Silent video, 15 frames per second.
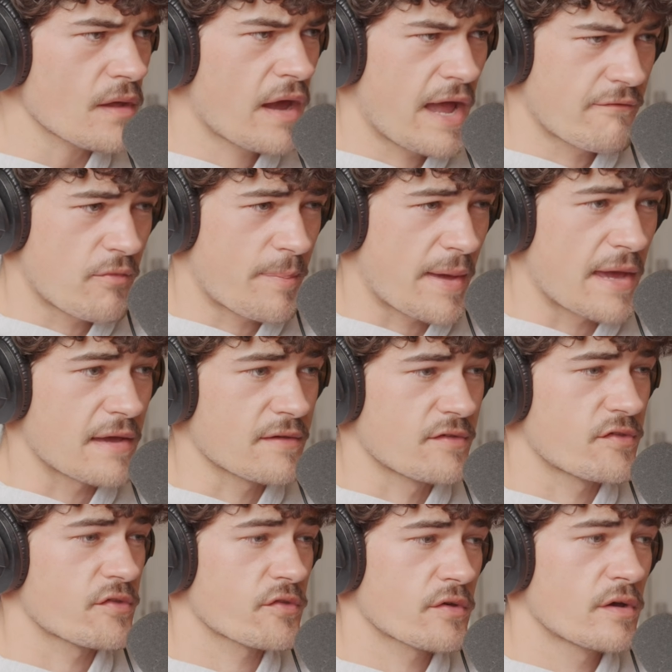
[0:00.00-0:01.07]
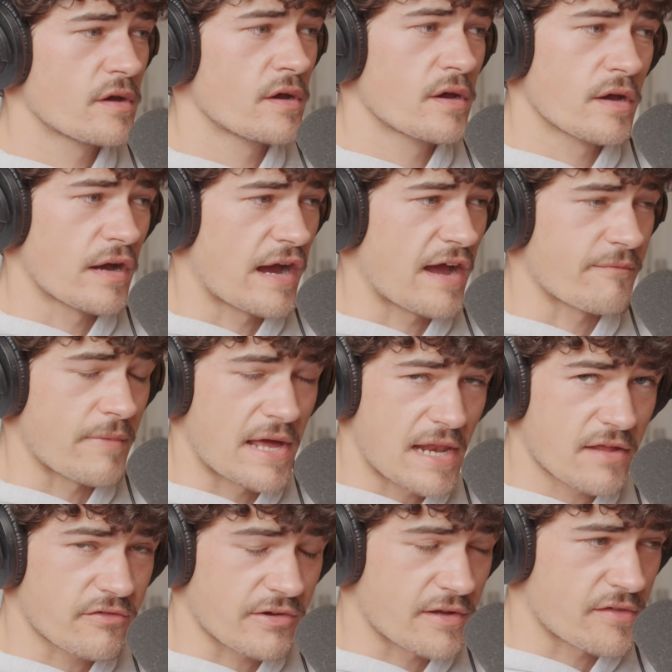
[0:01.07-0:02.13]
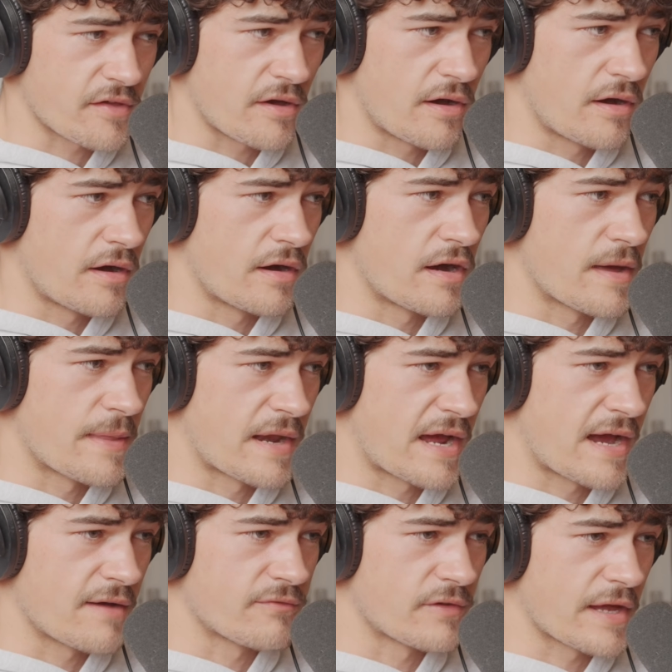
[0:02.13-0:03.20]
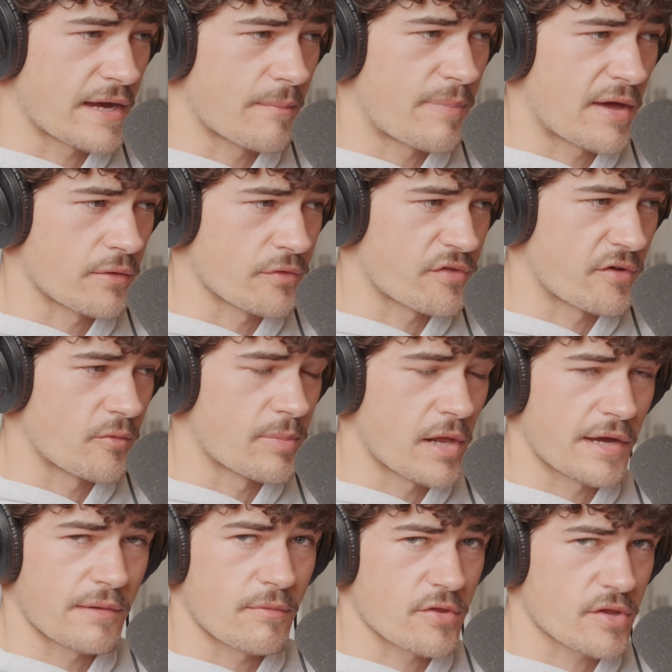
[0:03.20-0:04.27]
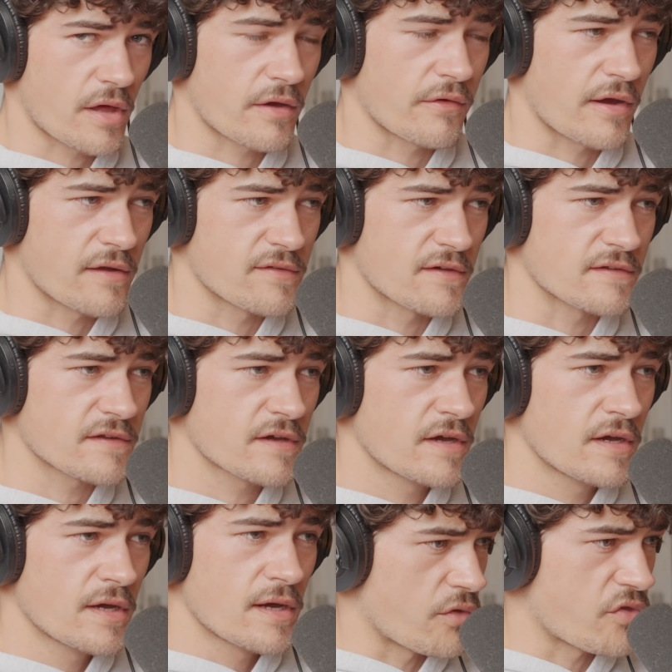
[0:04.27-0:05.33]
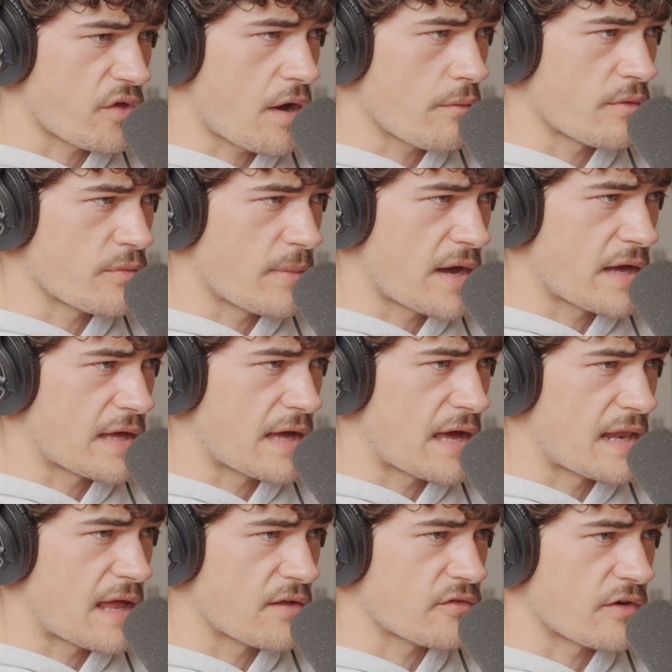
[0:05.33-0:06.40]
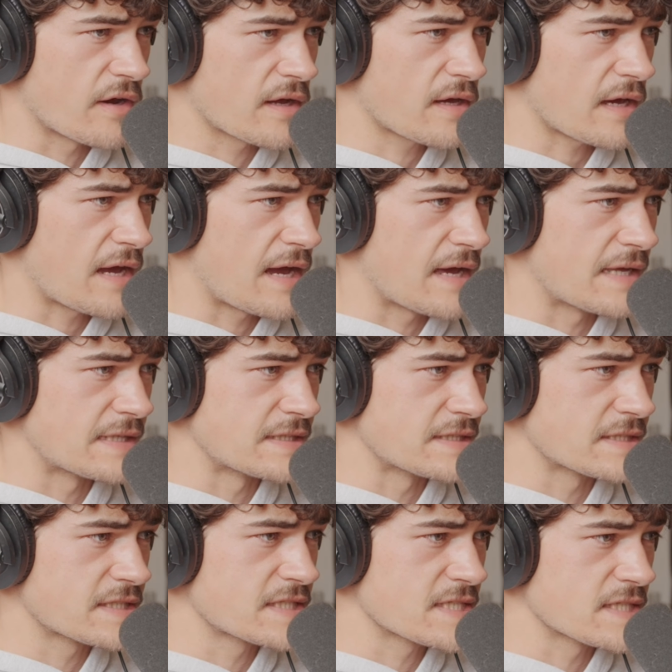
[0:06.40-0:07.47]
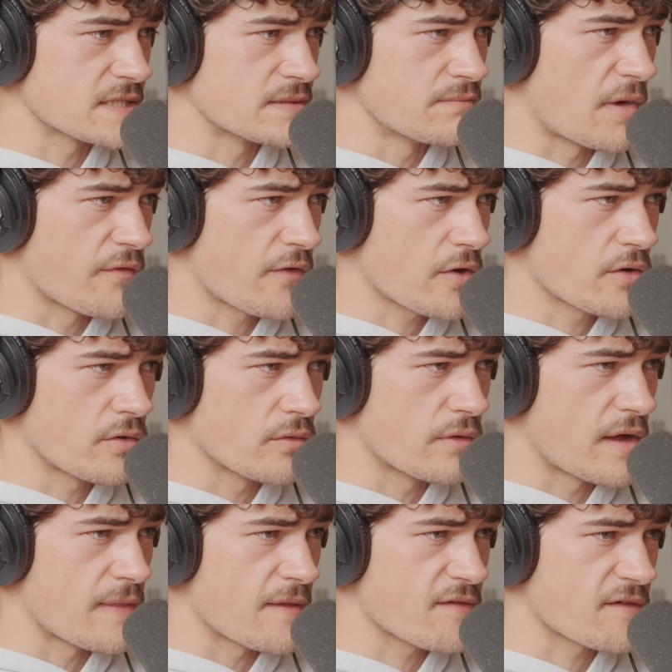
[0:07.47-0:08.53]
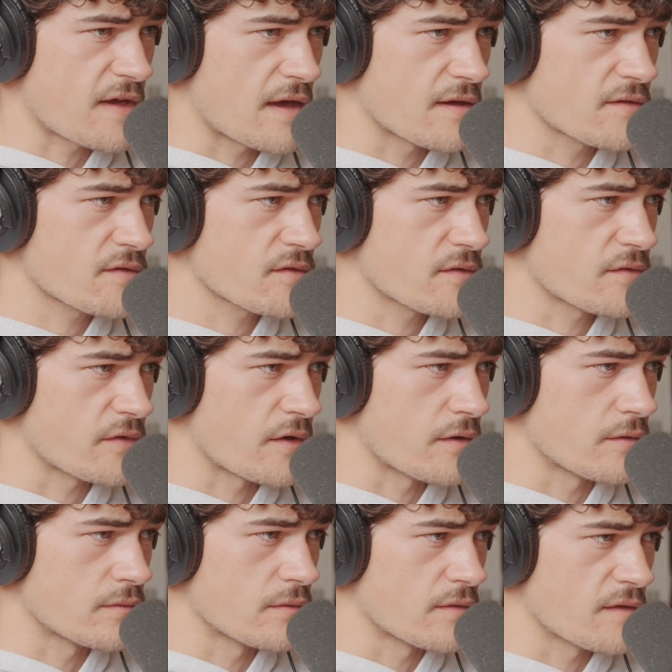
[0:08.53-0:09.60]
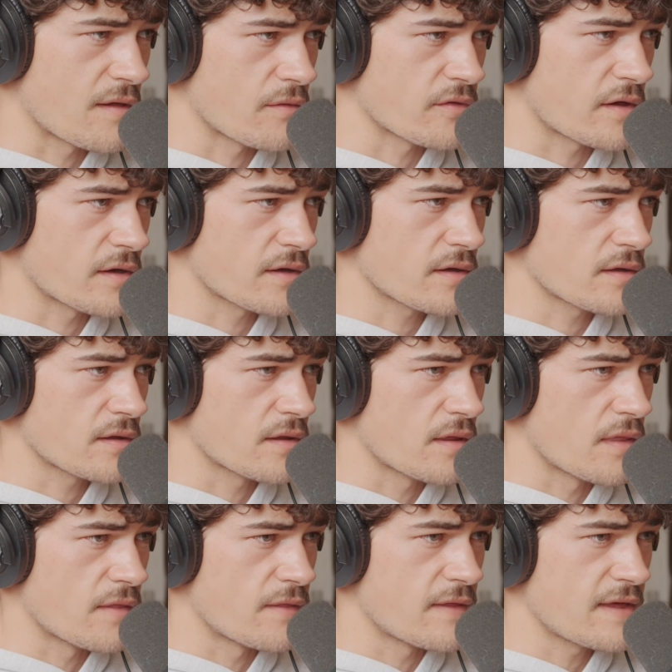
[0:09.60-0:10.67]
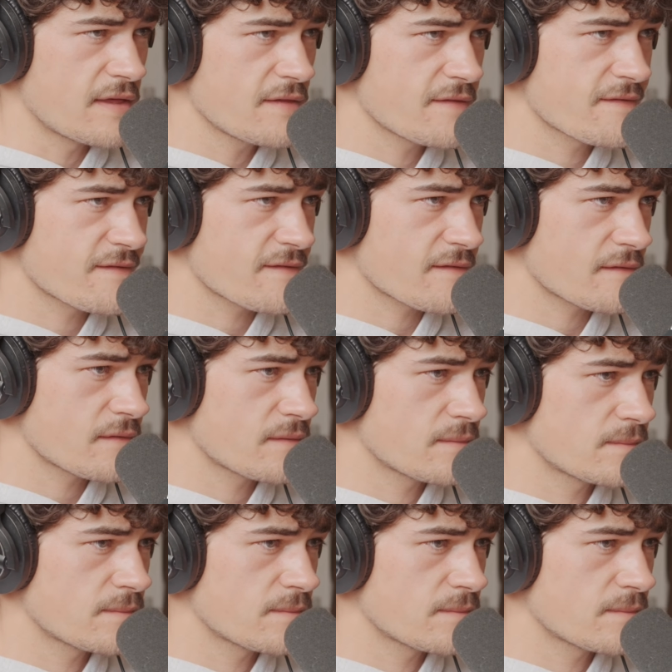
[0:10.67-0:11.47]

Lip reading: I have a bass, I have my electric guitar, and then I have like a pedal steel plugin which I created. So start with my electric and my vocal in this case. So it sounds like these.